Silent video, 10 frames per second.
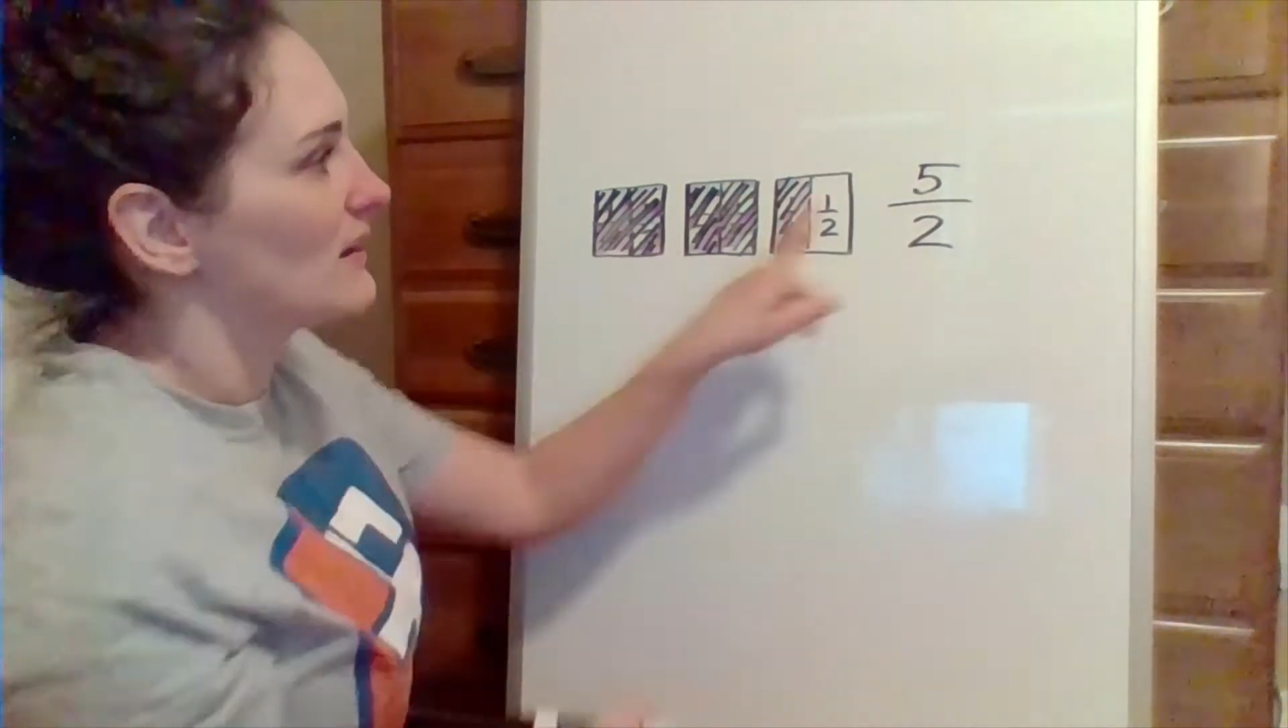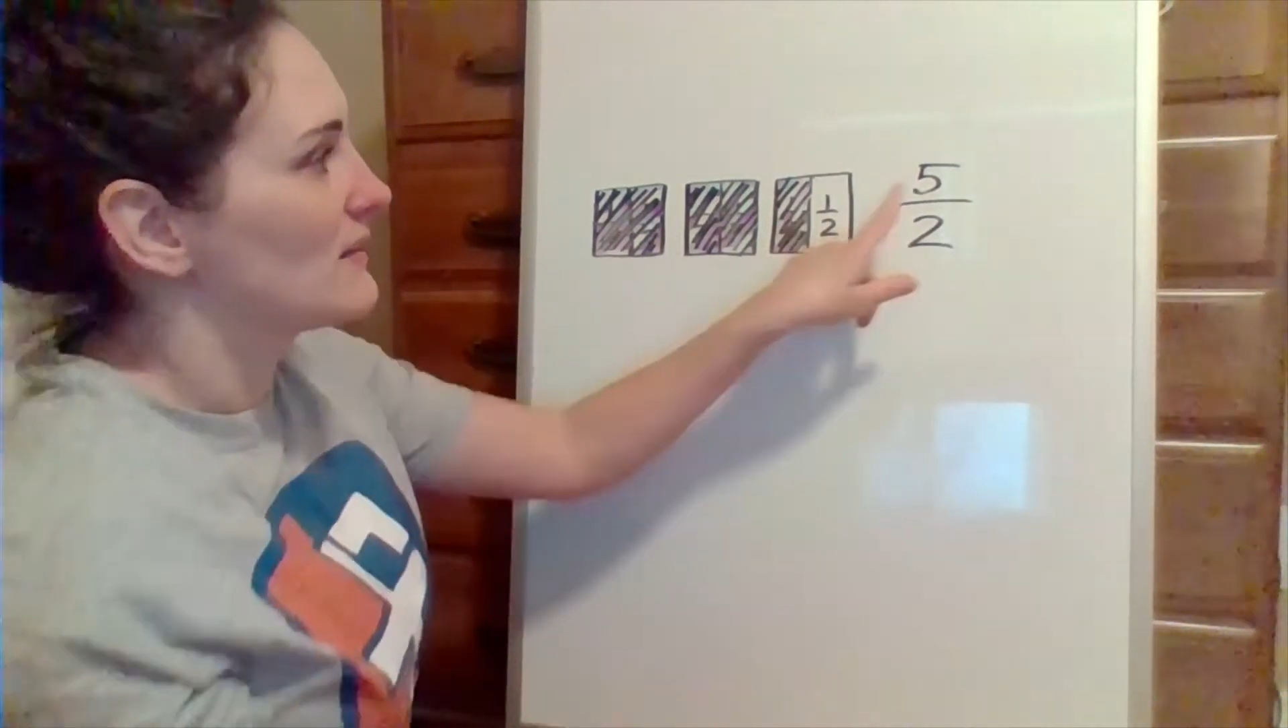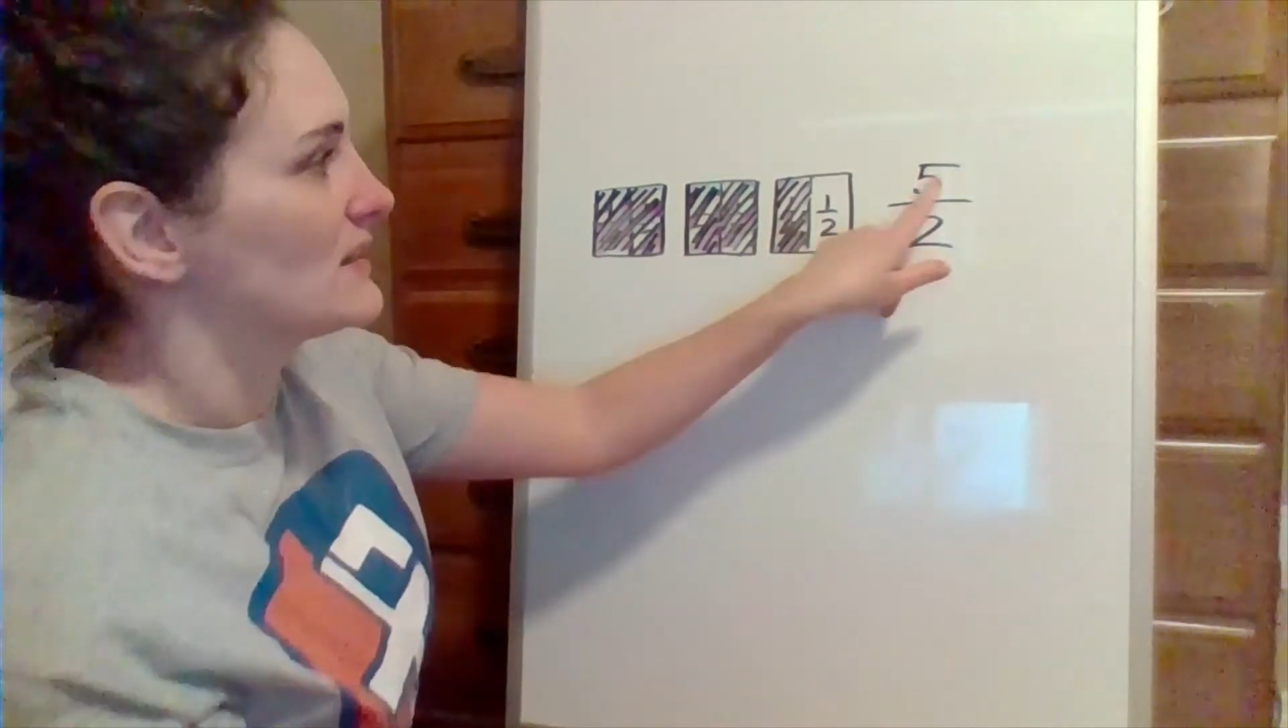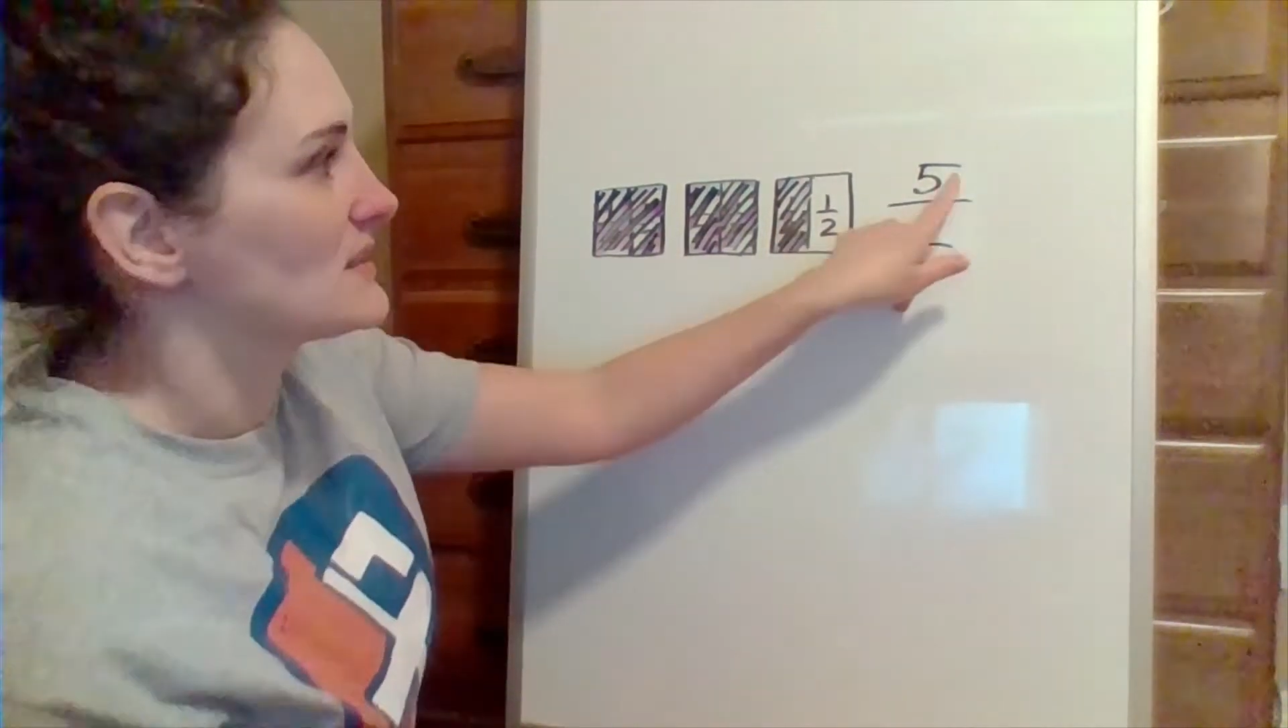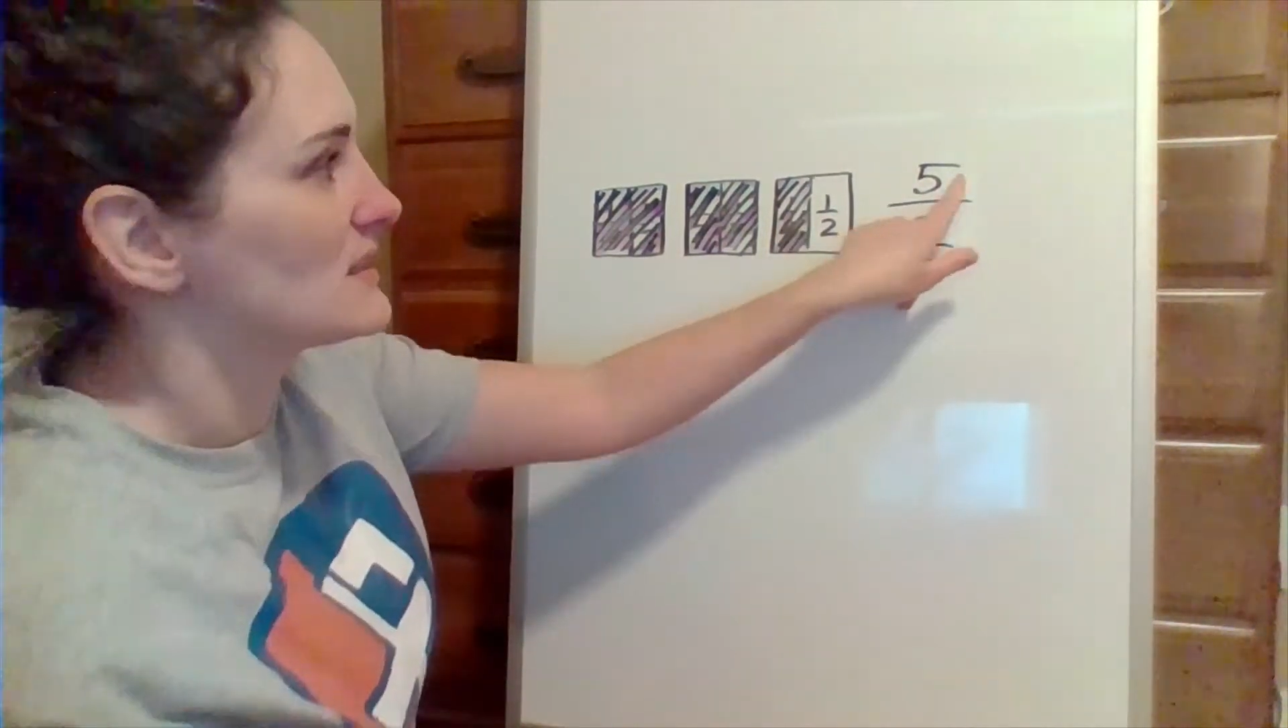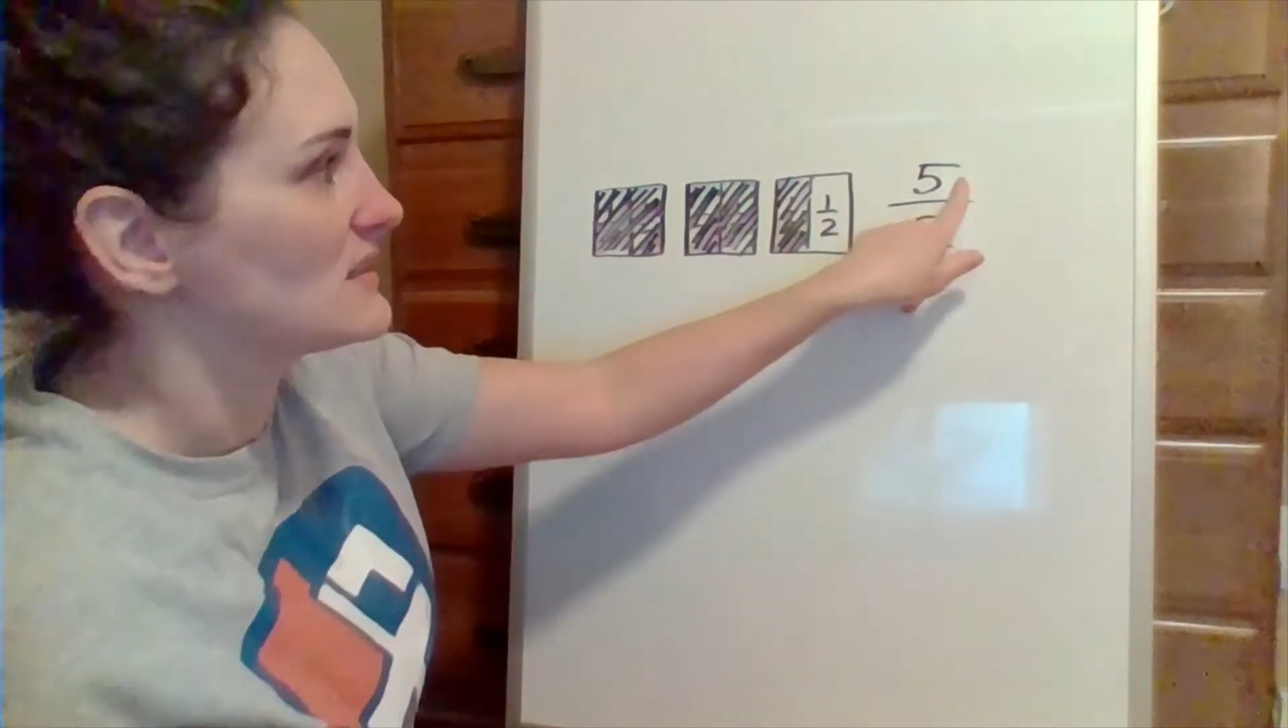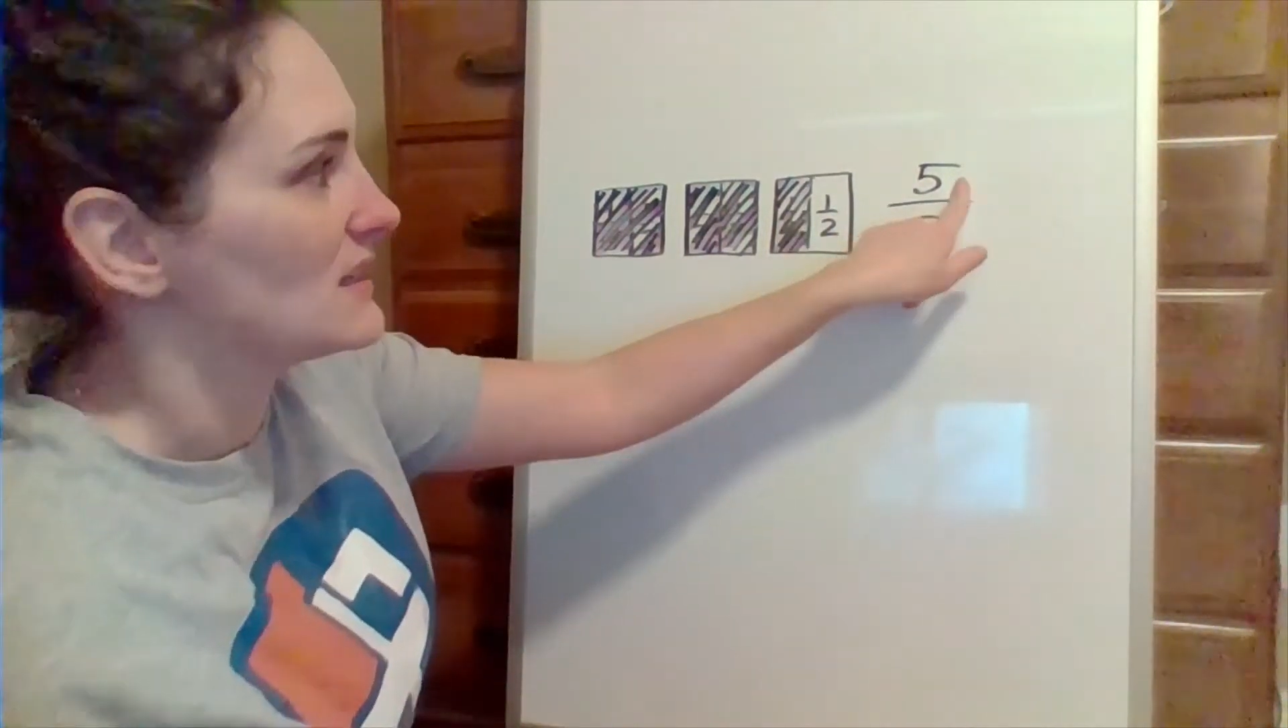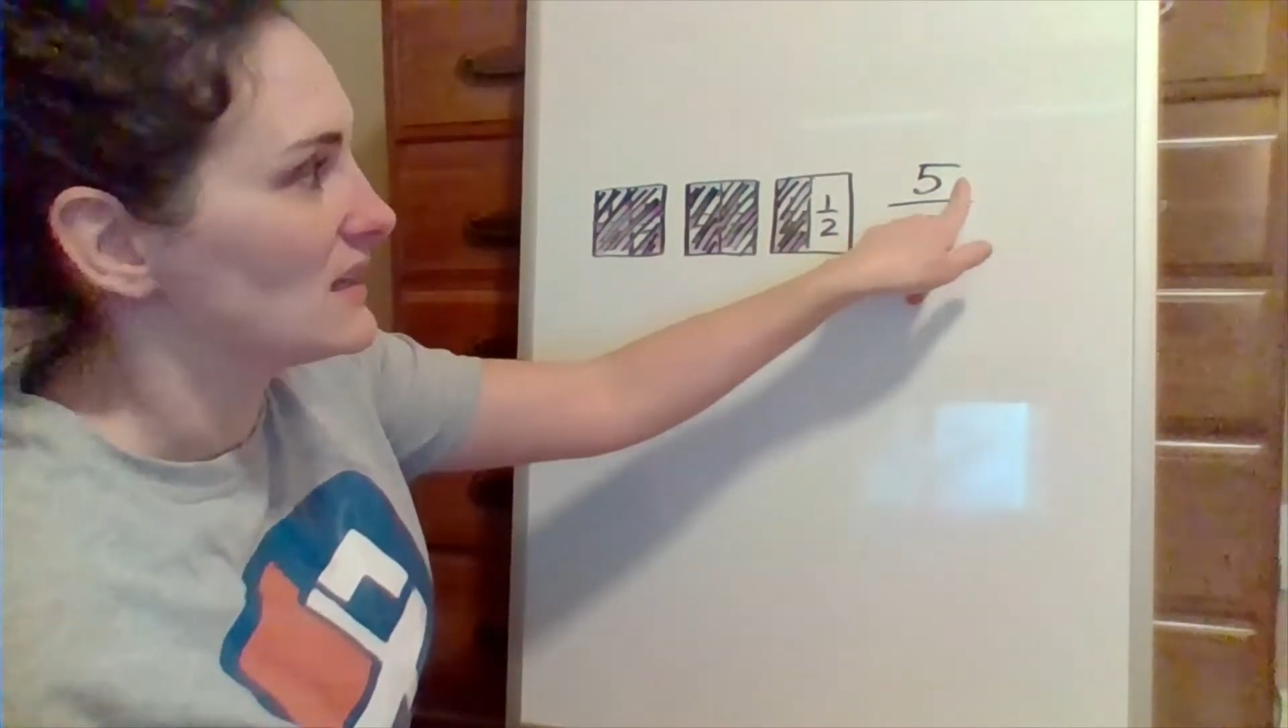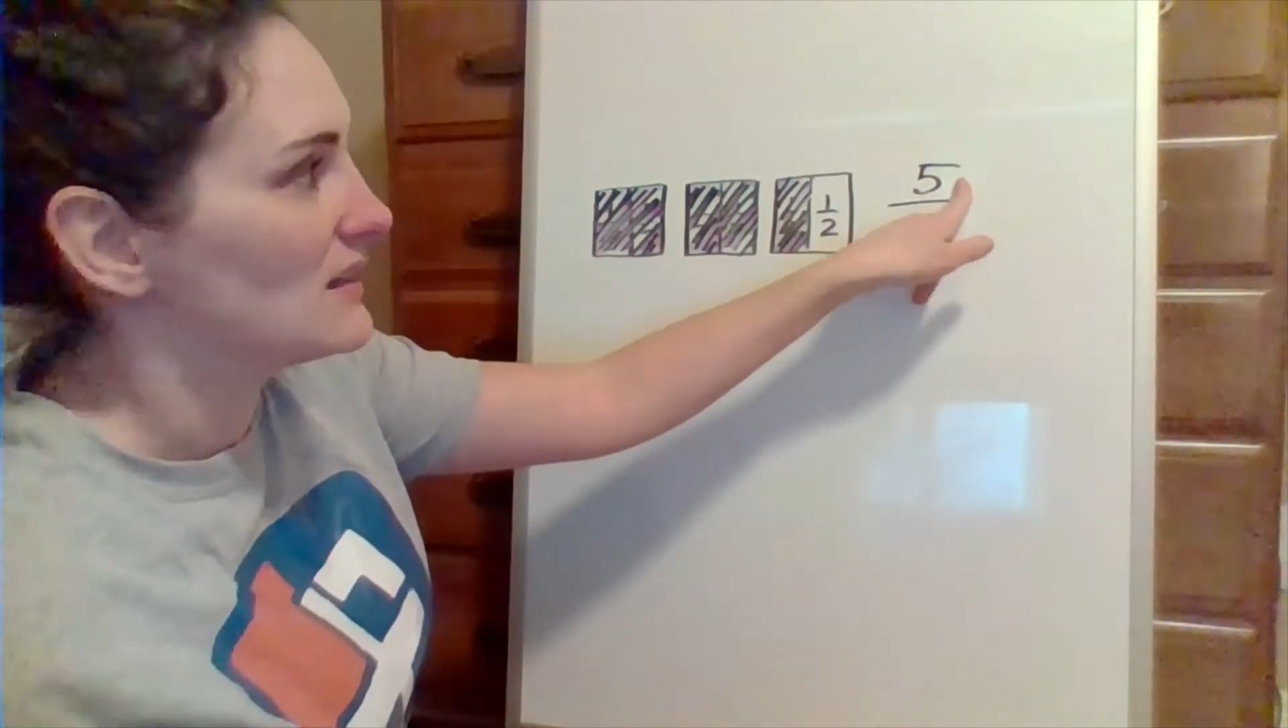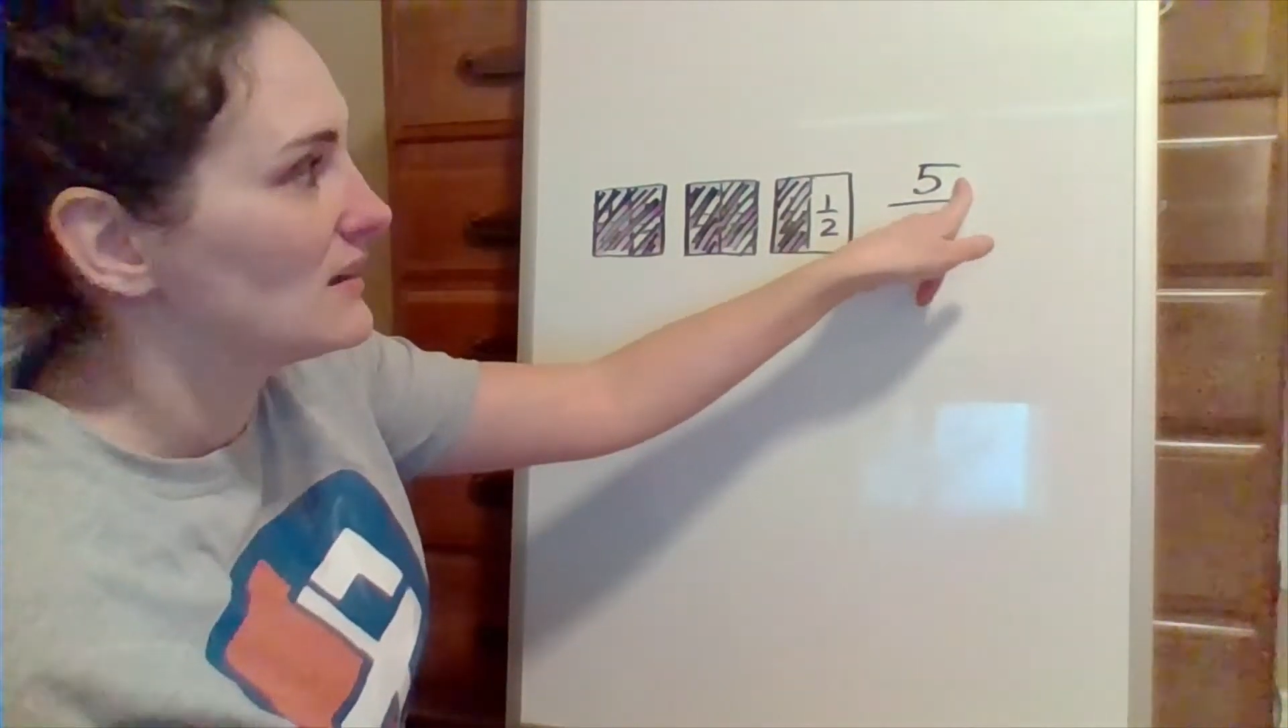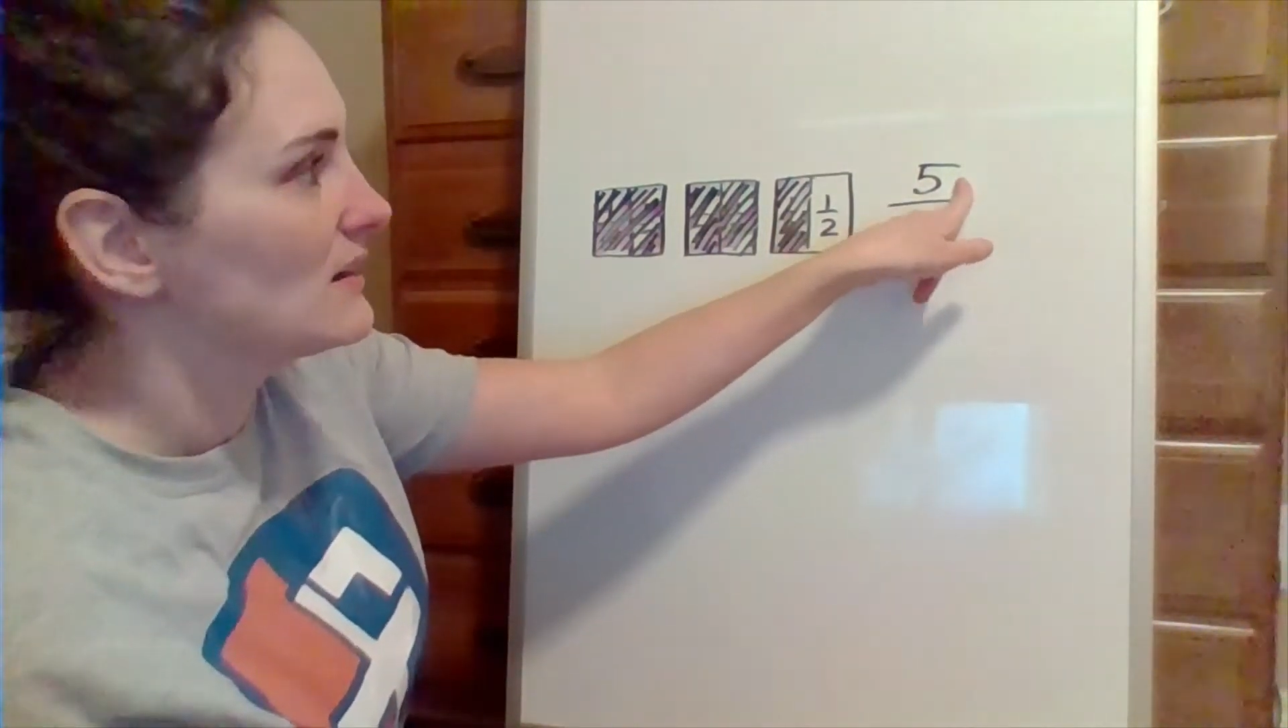This is the